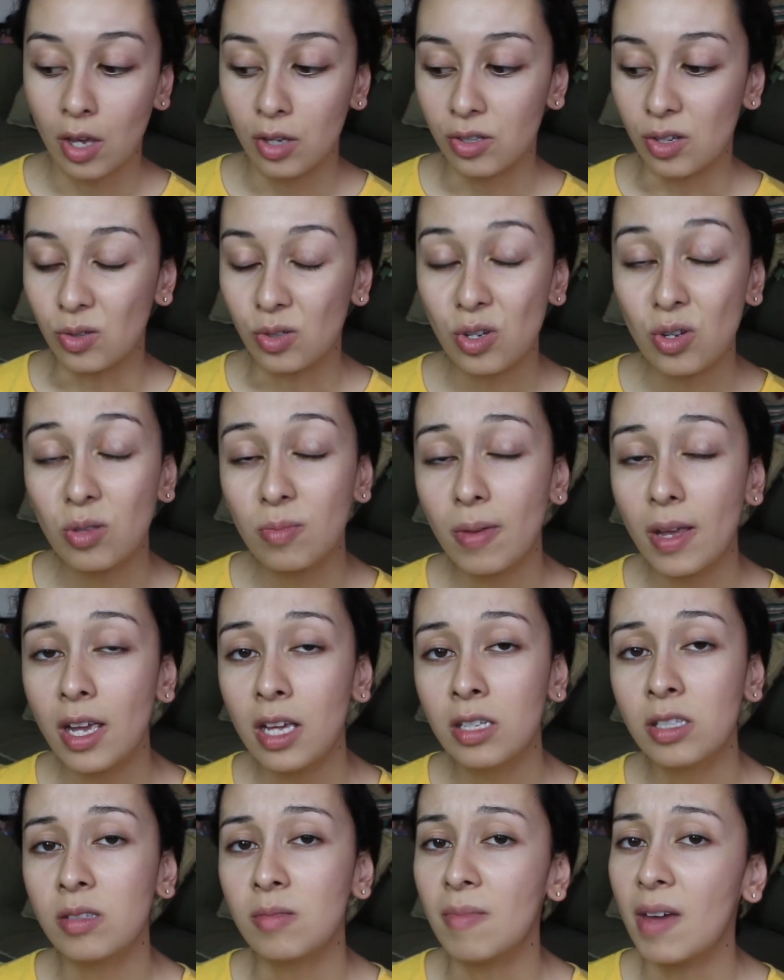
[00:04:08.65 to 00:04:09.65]
So
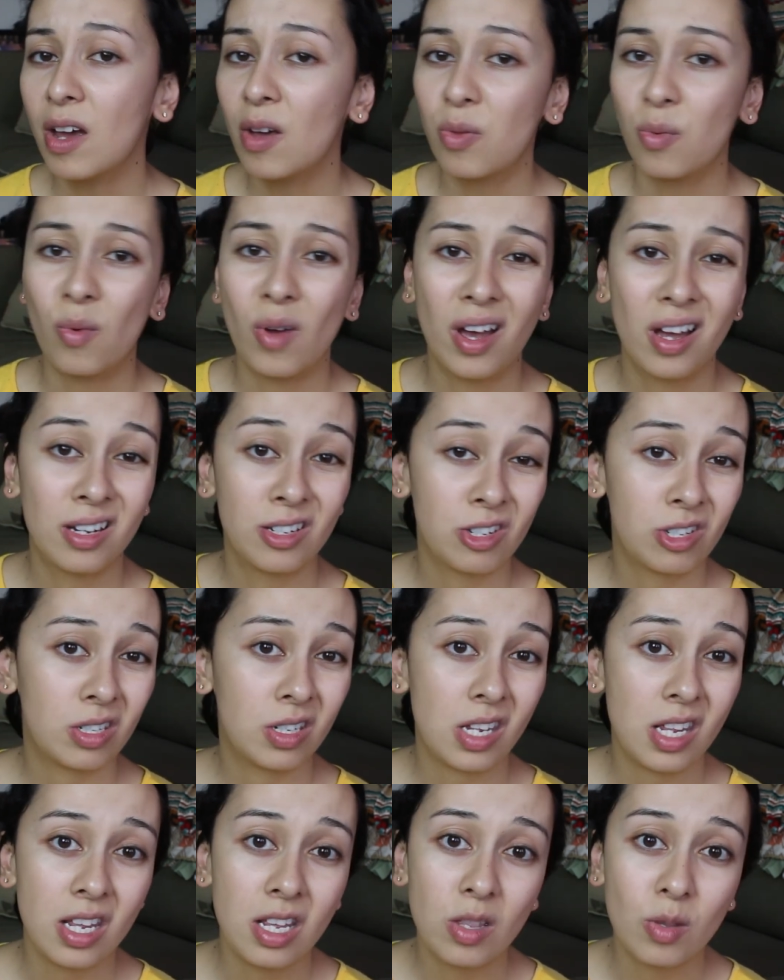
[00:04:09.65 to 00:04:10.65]
toothpaste, mouthwash,
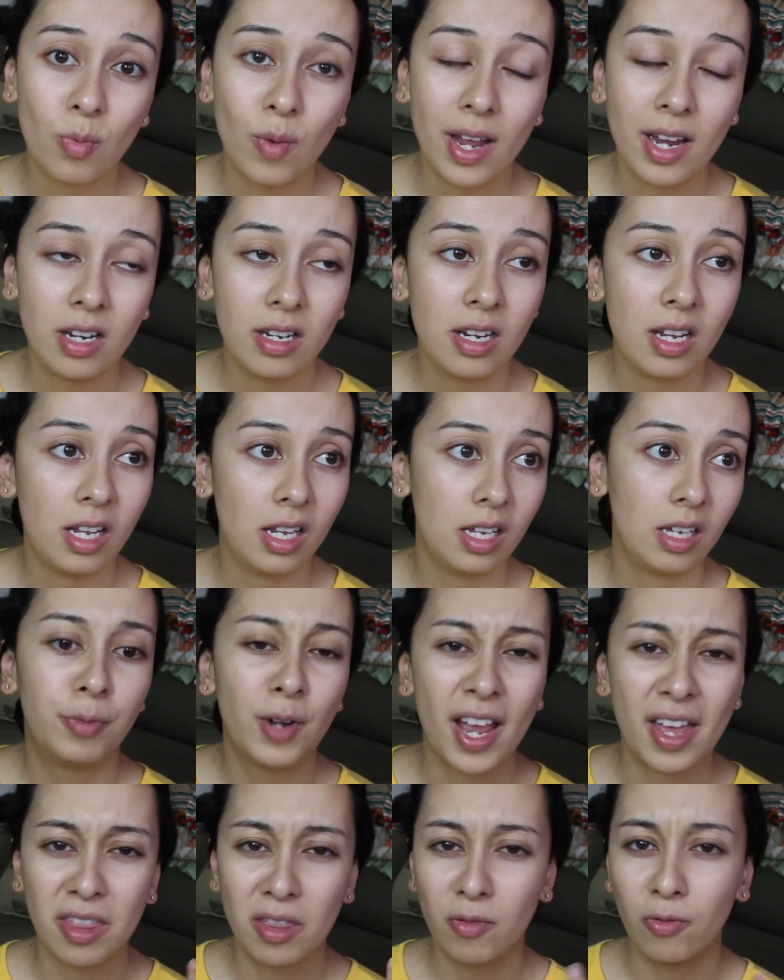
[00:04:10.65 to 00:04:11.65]
teeth whitening,
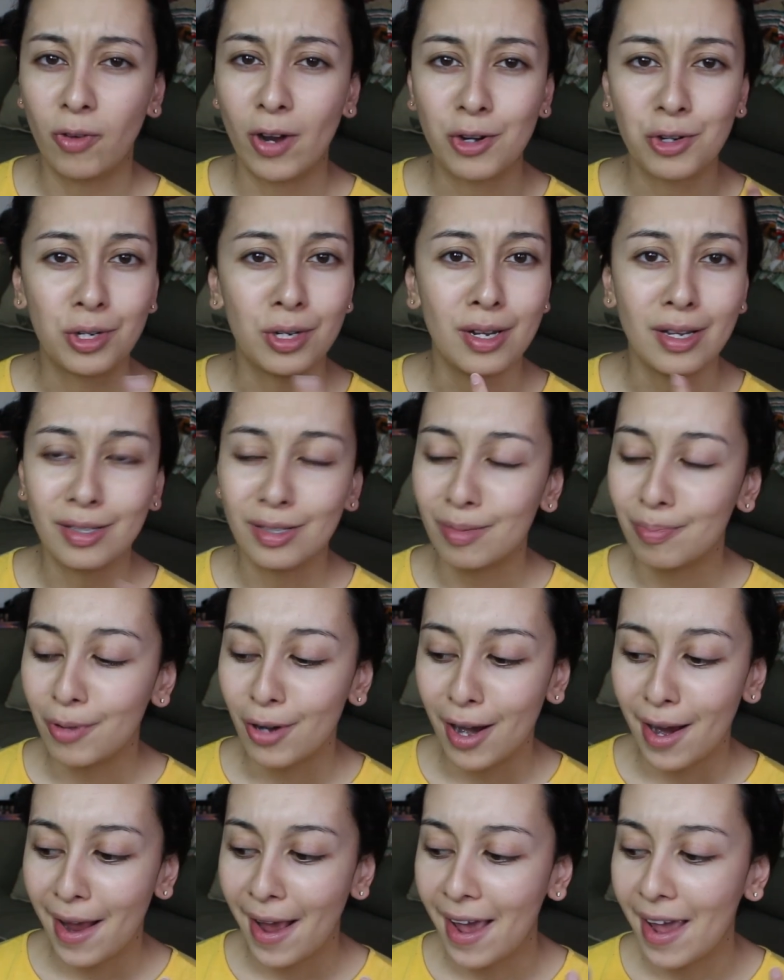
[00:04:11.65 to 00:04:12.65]
breath freshening
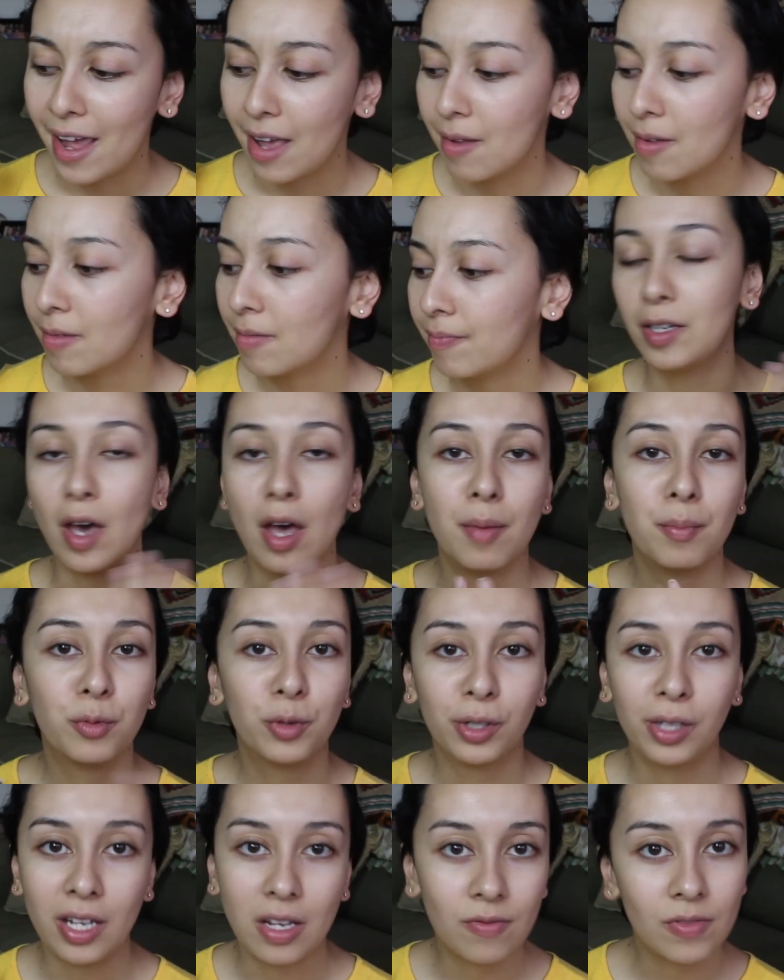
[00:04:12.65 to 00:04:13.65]
spray, gum
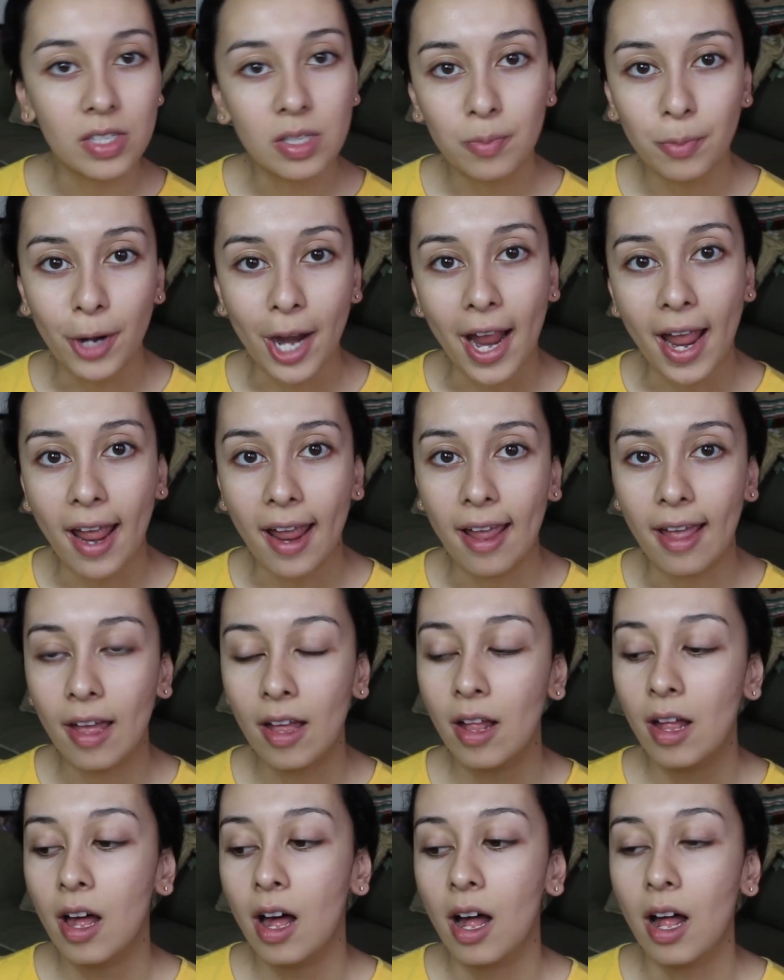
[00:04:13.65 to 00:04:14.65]
relief spray,
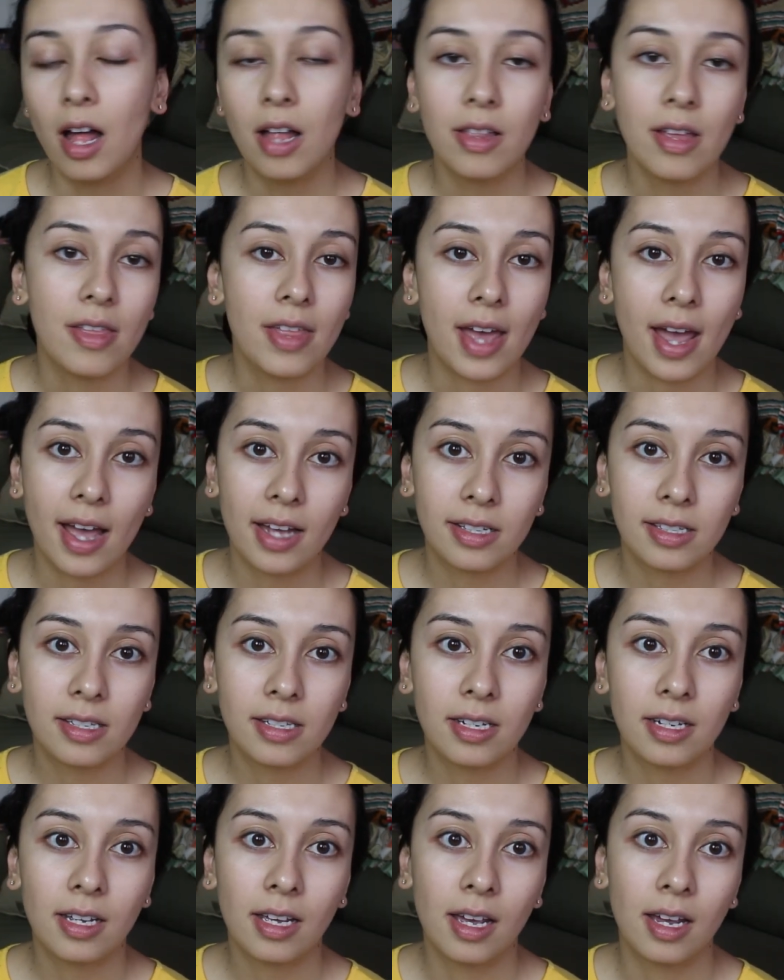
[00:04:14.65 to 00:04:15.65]
all of
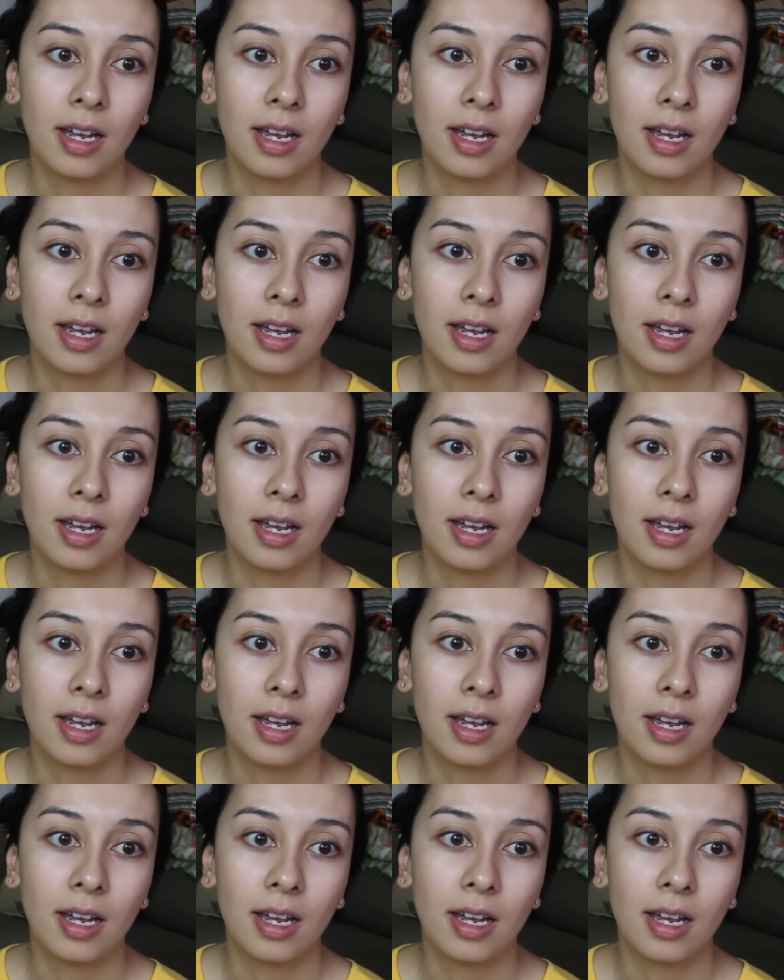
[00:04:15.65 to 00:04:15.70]
that.